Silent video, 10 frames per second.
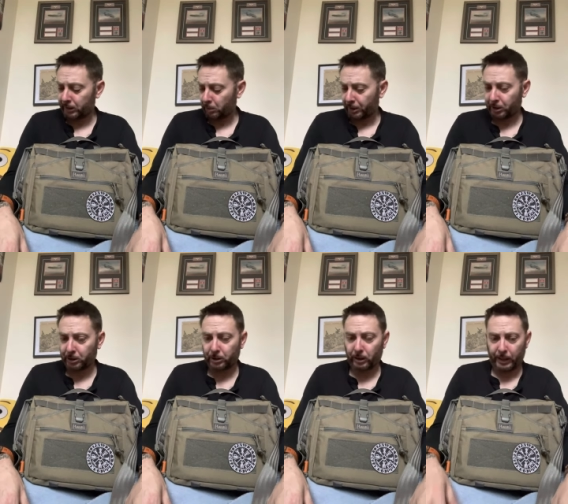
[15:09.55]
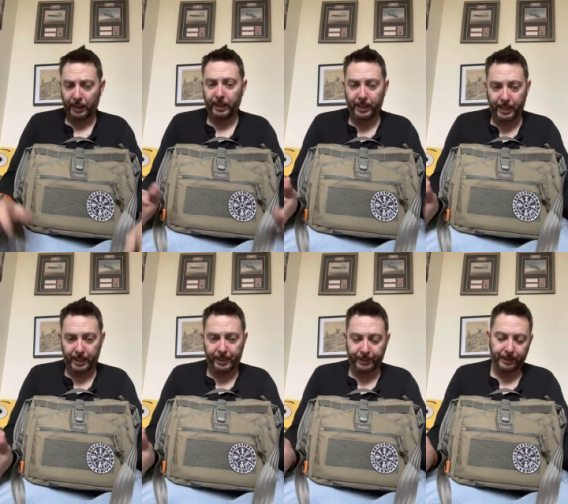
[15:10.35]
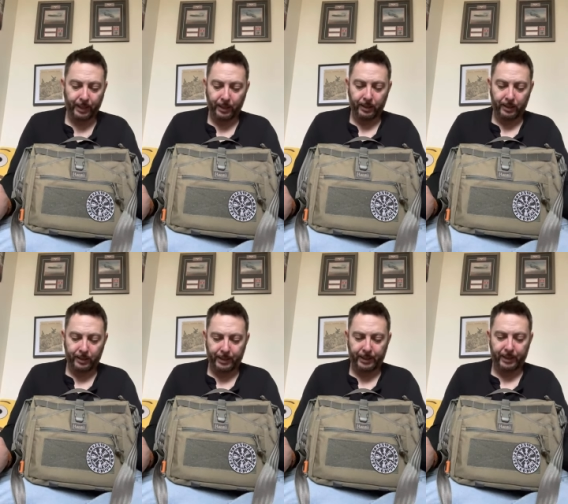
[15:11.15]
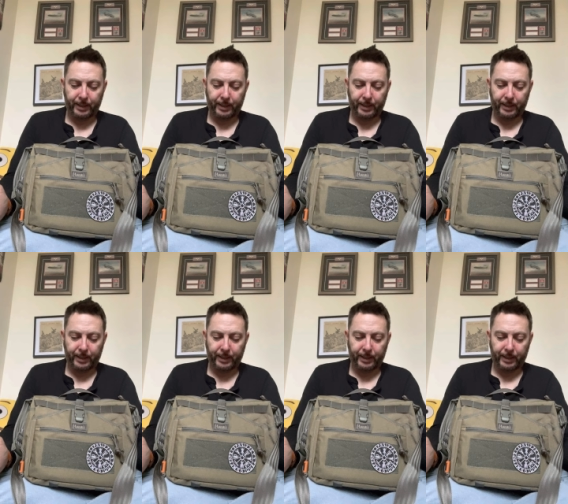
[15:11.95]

as I mentioned earlier, is that